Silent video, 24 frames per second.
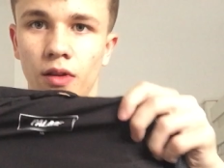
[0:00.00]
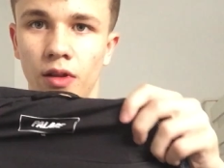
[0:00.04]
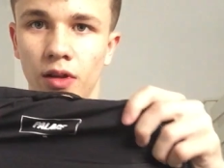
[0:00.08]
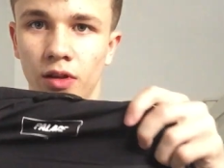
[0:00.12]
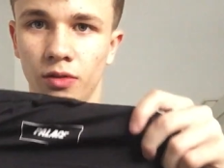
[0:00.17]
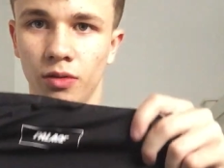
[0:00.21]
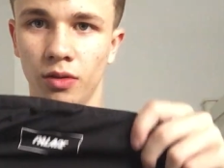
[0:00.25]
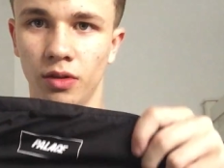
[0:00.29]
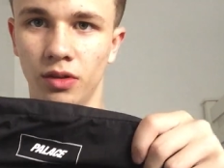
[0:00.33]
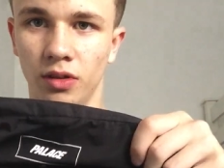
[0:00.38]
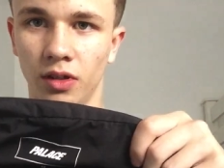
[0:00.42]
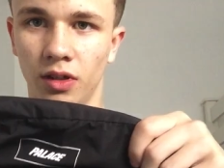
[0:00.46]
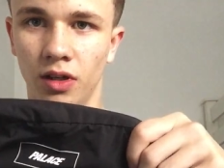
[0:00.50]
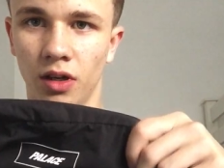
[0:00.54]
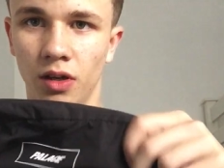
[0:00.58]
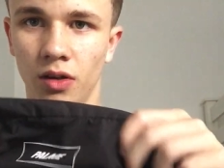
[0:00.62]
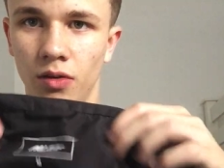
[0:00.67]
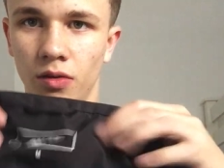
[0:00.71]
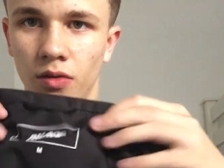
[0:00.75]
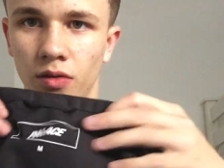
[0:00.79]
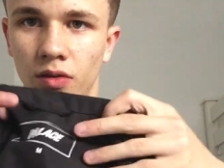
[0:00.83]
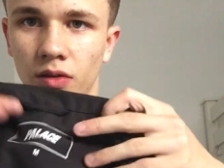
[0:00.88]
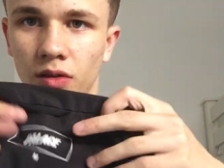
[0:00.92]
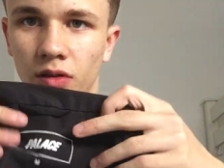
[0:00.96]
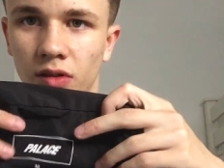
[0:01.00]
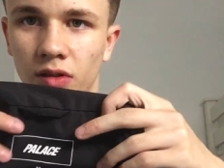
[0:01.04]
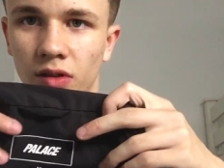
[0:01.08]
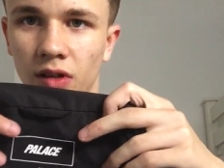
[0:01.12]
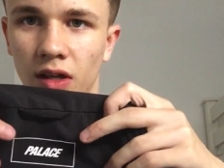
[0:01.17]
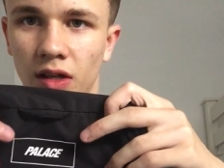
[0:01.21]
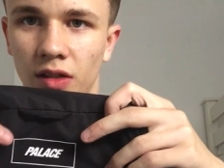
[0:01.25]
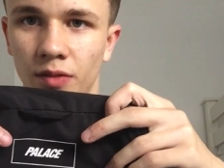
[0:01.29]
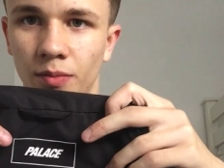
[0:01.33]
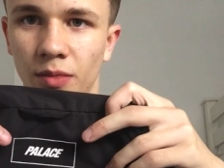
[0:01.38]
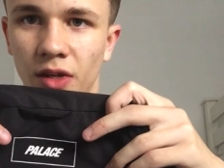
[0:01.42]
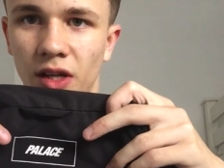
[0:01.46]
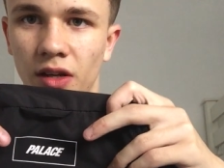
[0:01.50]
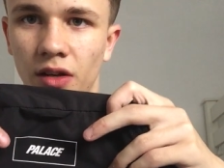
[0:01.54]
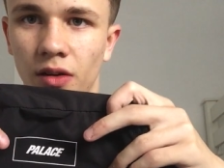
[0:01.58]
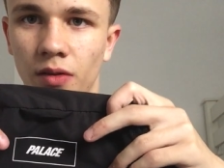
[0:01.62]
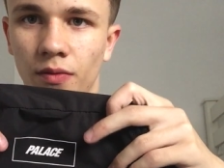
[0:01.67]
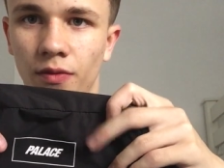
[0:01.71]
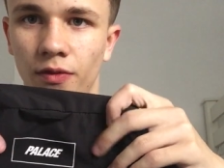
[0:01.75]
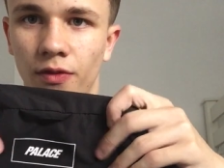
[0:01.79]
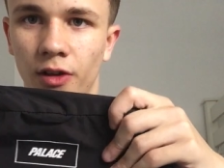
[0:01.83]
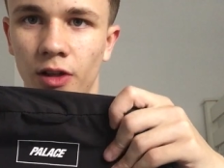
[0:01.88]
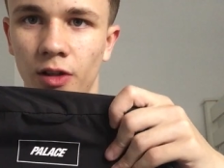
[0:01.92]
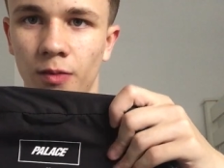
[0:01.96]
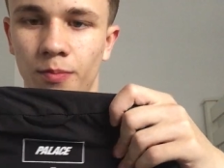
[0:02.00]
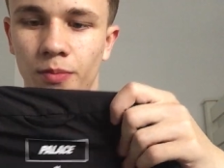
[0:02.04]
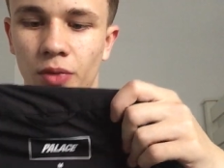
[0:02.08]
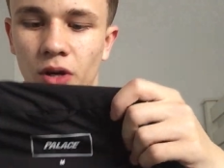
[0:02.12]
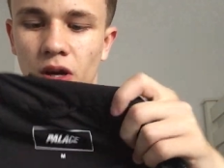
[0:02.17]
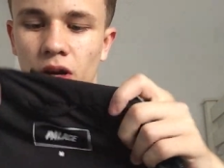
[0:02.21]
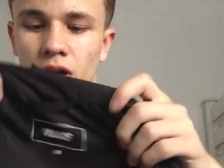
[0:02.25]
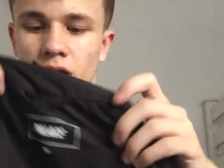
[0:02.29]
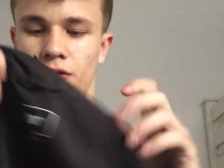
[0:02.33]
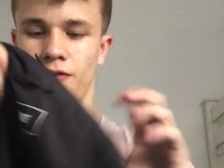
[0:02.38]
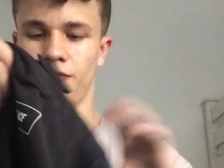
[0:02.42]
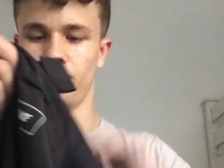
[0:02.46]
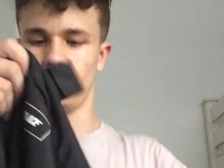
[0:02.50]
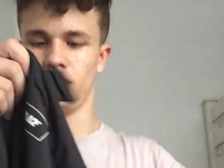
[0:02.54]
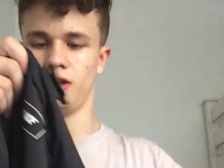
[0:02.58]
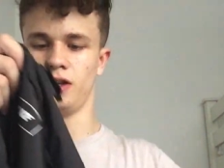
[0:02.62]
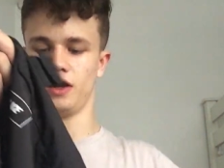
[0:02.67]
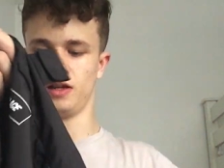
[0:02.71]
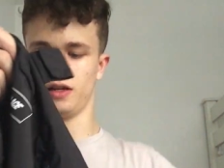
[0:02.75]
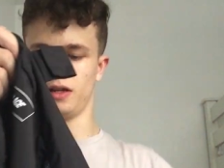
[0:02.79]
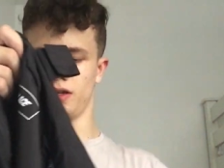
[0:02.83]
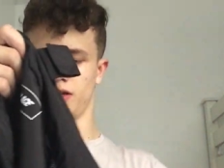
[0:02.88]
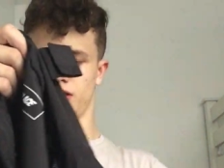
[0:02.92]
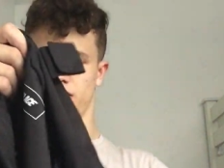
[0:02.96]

This one's a coat, size medium, fits perfectly.